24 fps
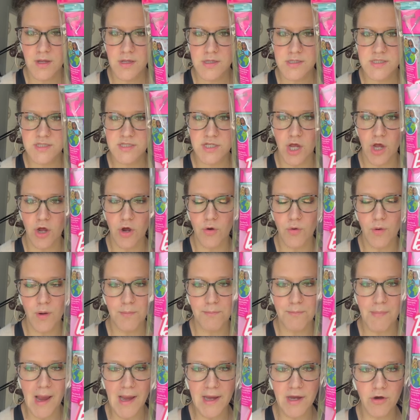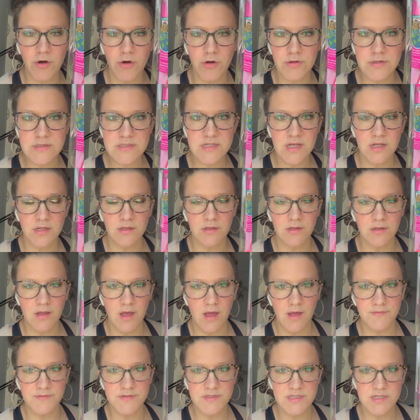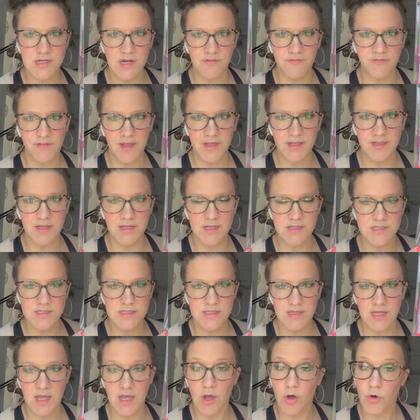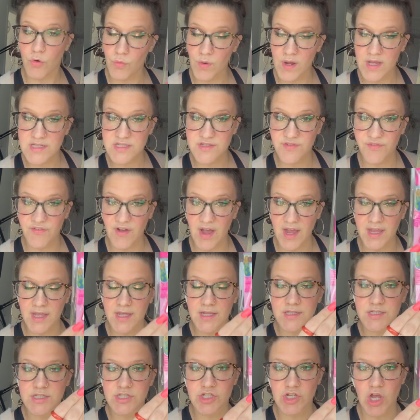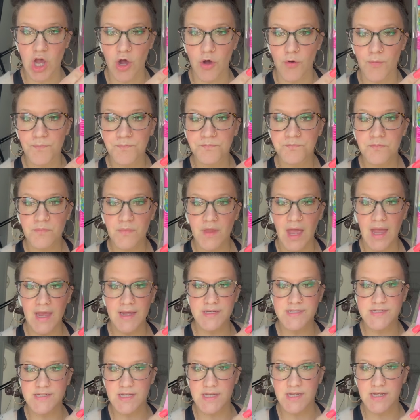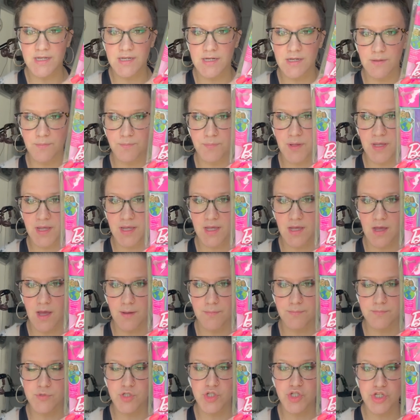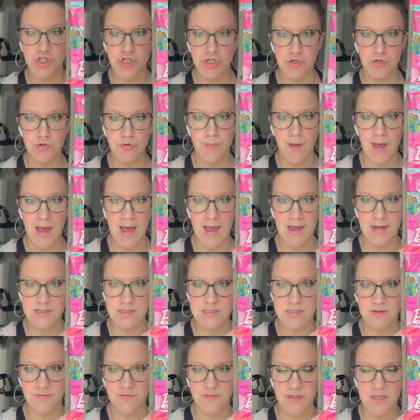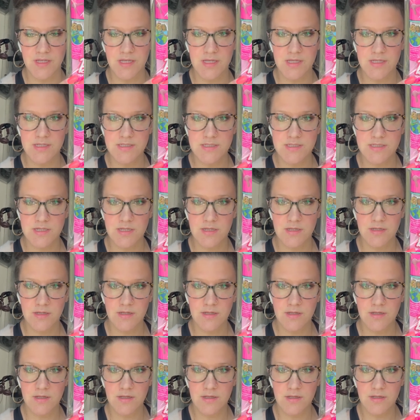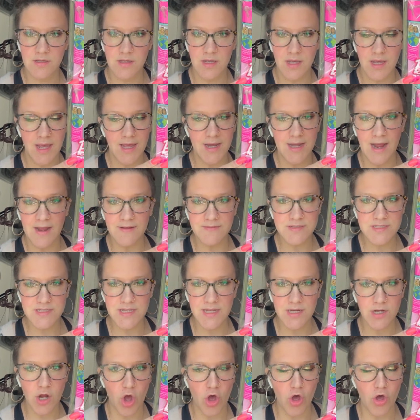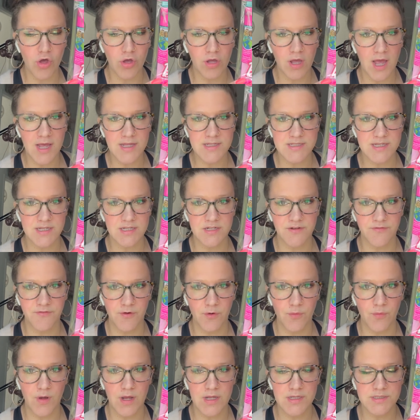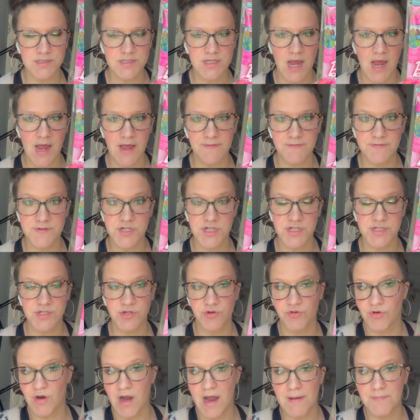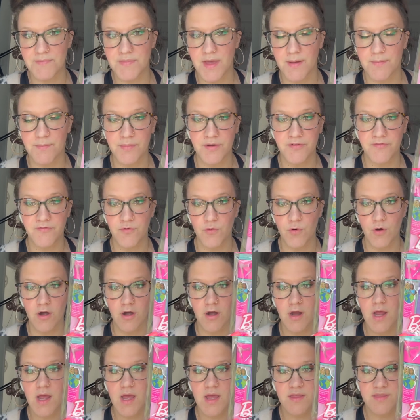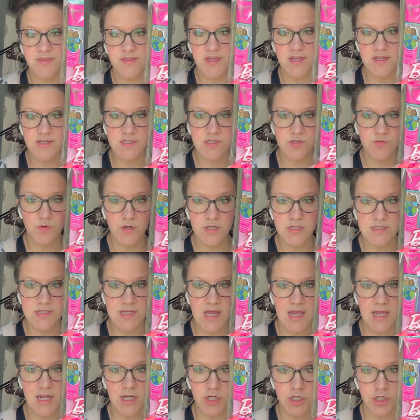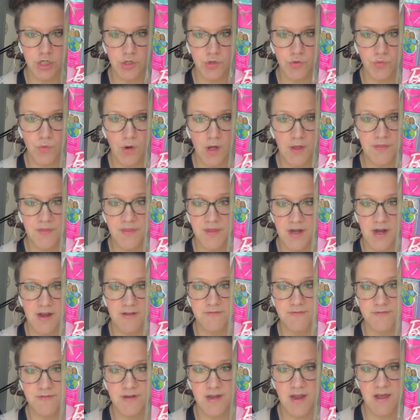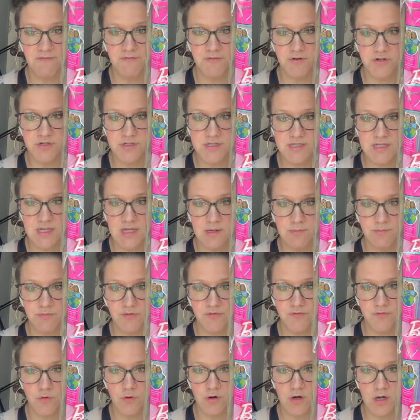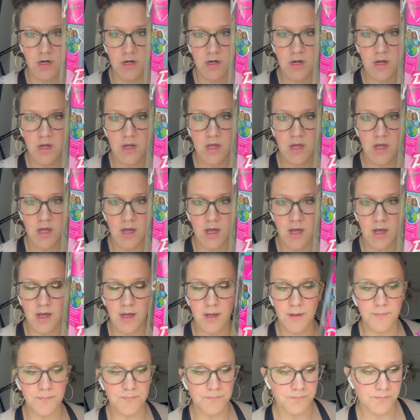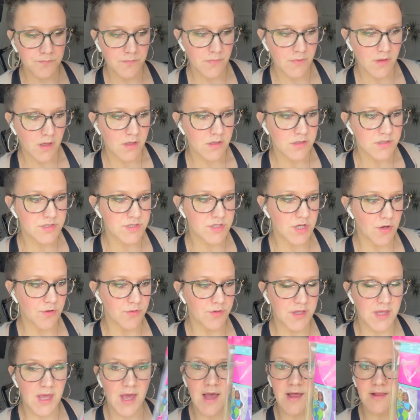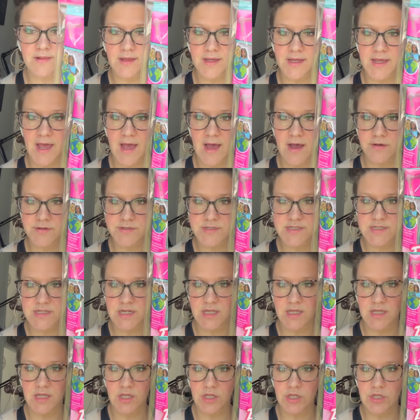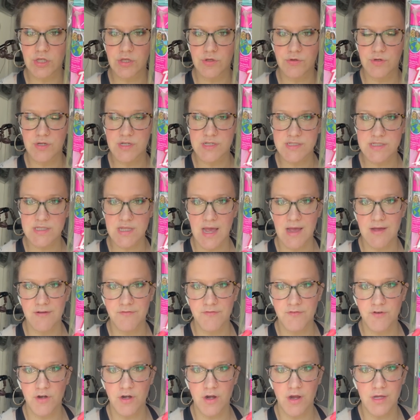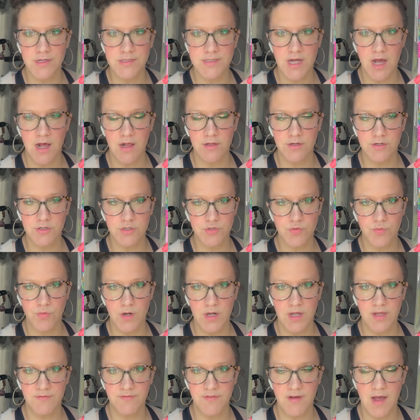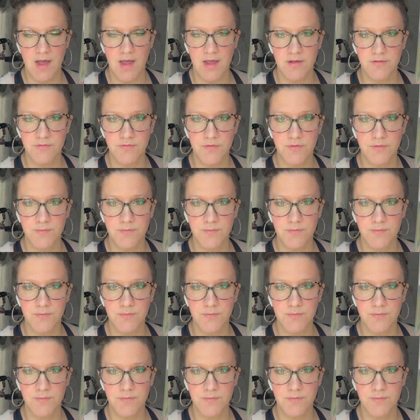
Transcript: So my girls love stuff like this and they always fight. So I did pick up two packs of these. And I've seen all kinds of different ones. I've just grabbed them before. This was a new one that I've never seen before. Um, so yeah, like how stinking cute is that for a dollar twenty-five?